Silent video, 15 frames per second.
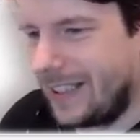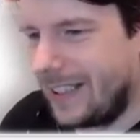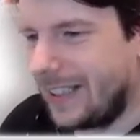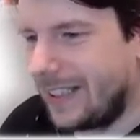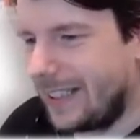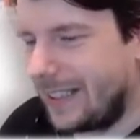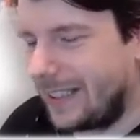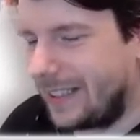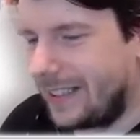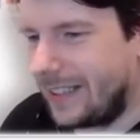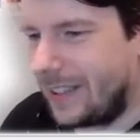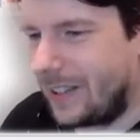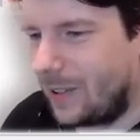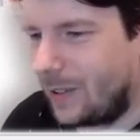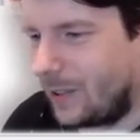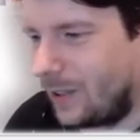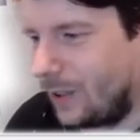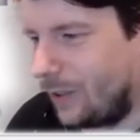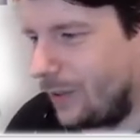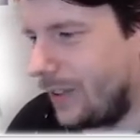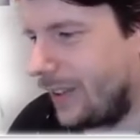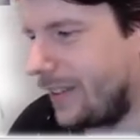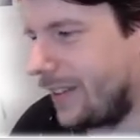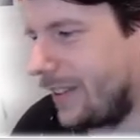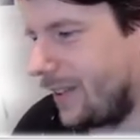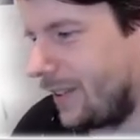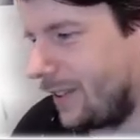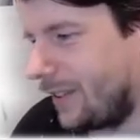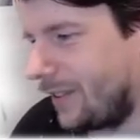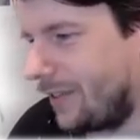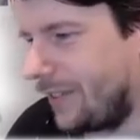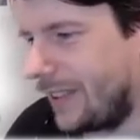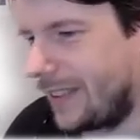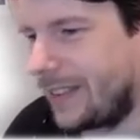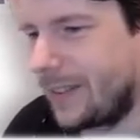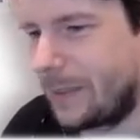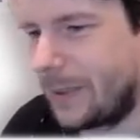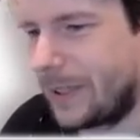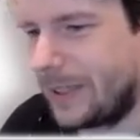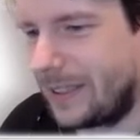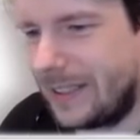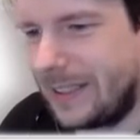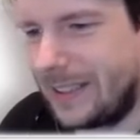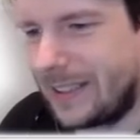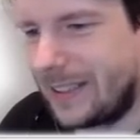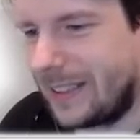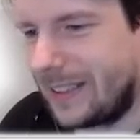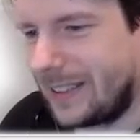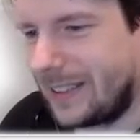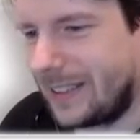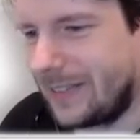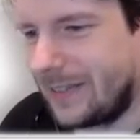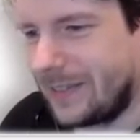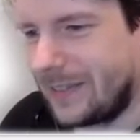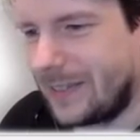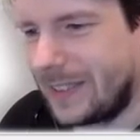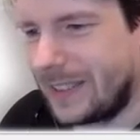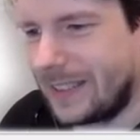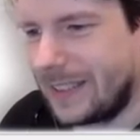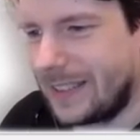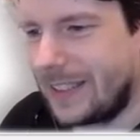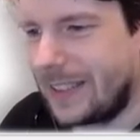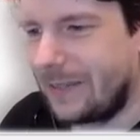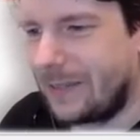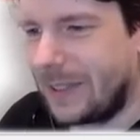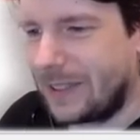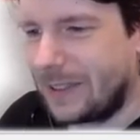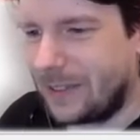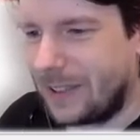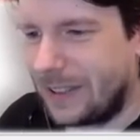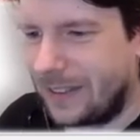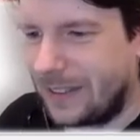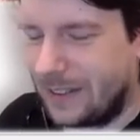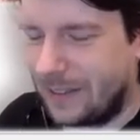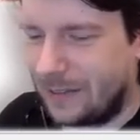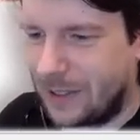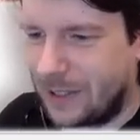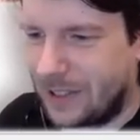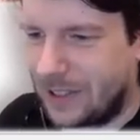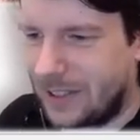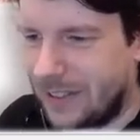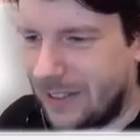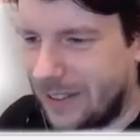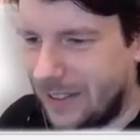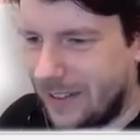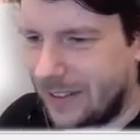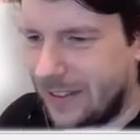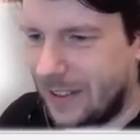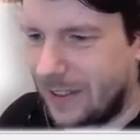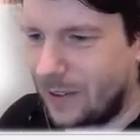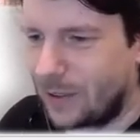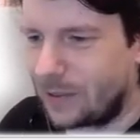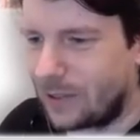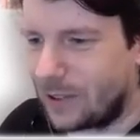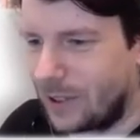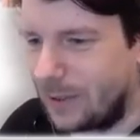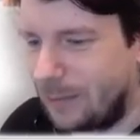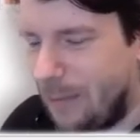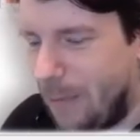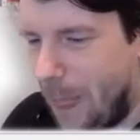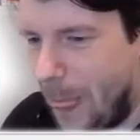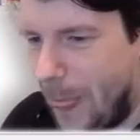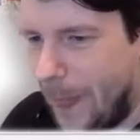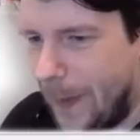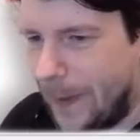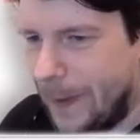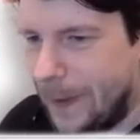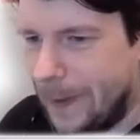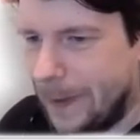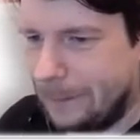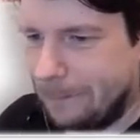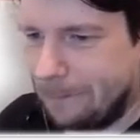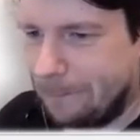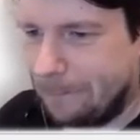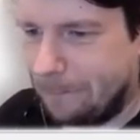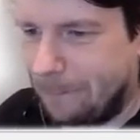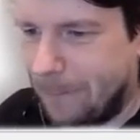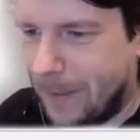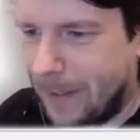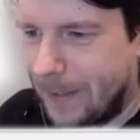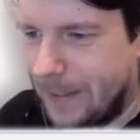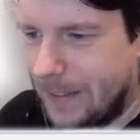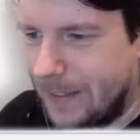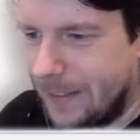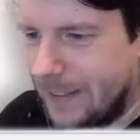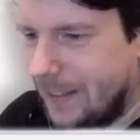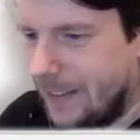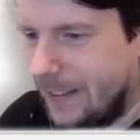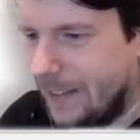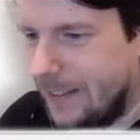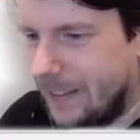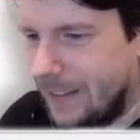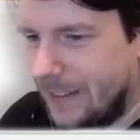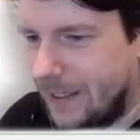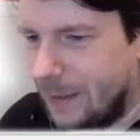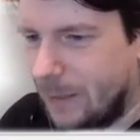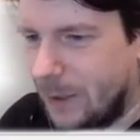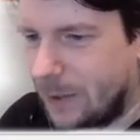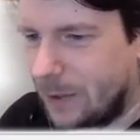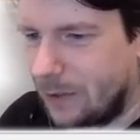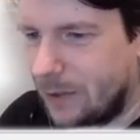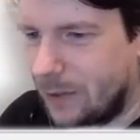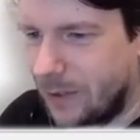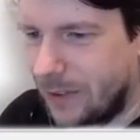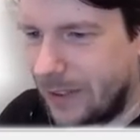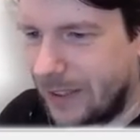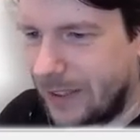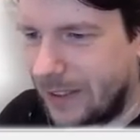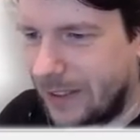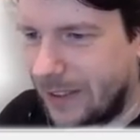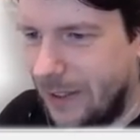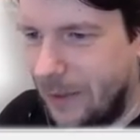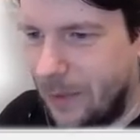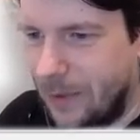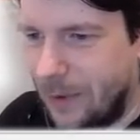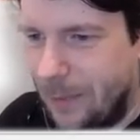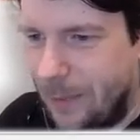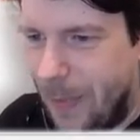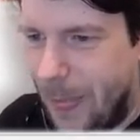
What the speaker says: And that now offers a lot of flexibility in many ways in which things can go wrong. It can be confusing at times.